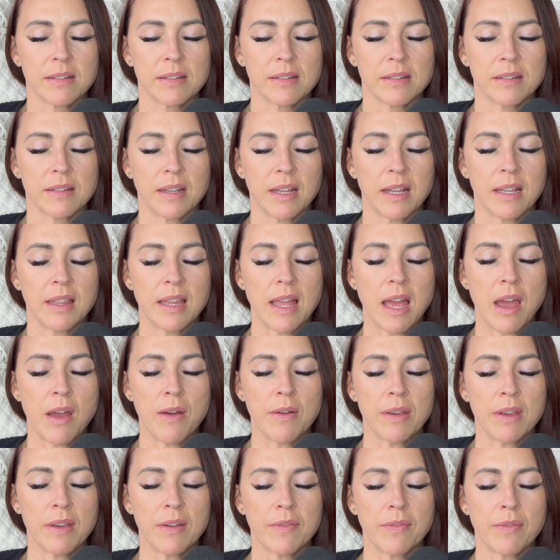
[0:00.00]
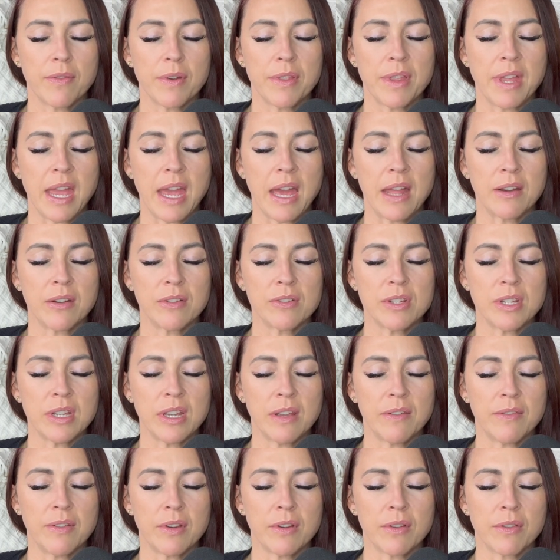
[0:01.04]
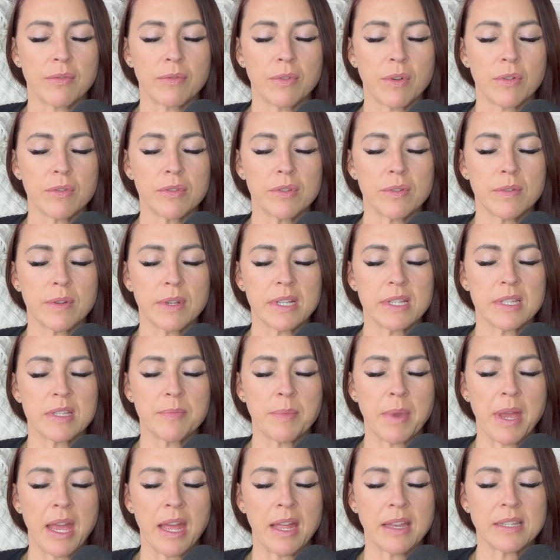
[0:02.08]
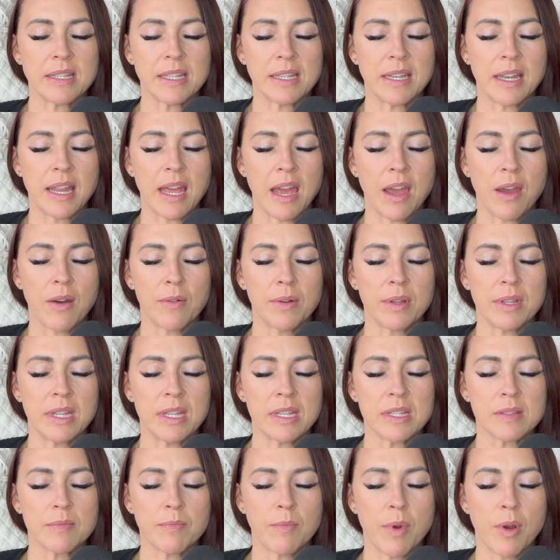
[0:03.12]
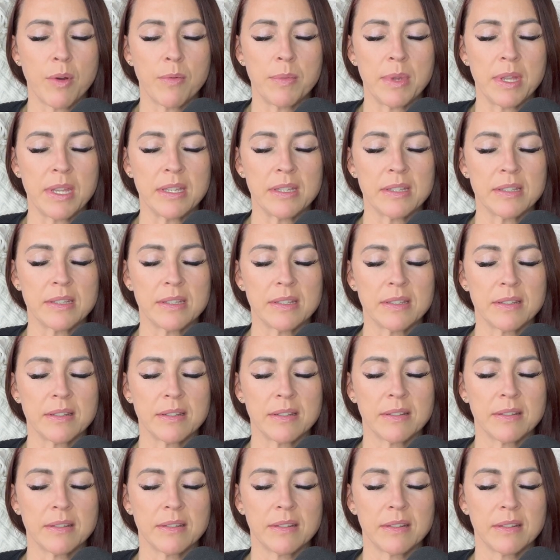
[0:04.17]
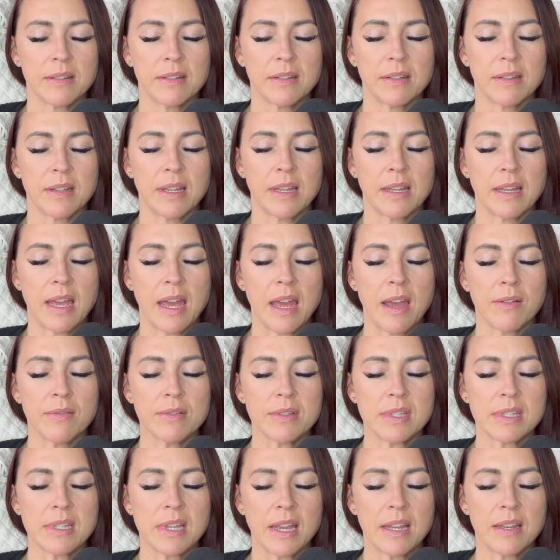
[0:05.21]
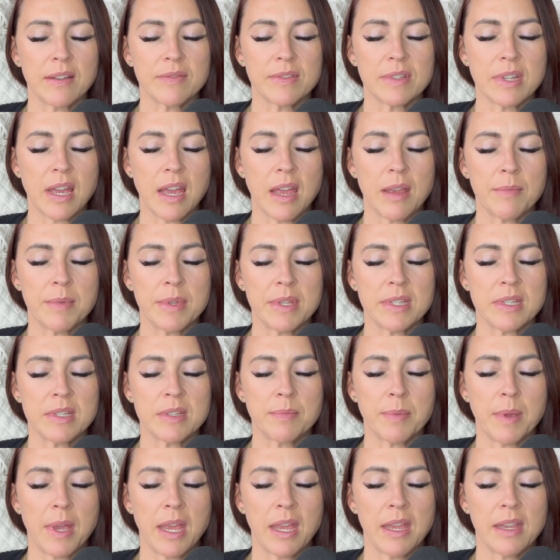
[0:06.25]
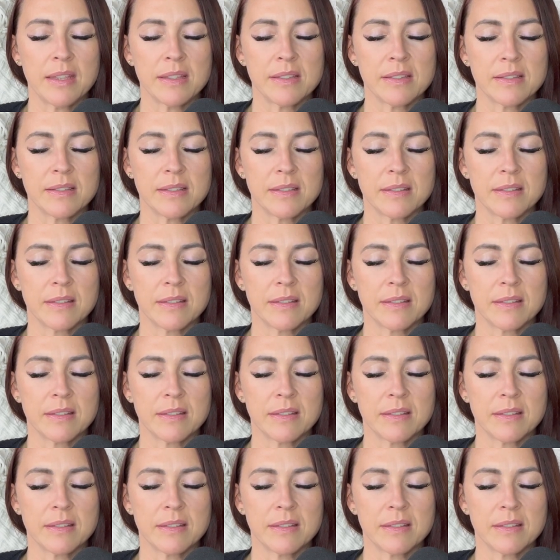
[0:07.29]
allowing for the energy of your throat to expand now in this moment, outside of time and space.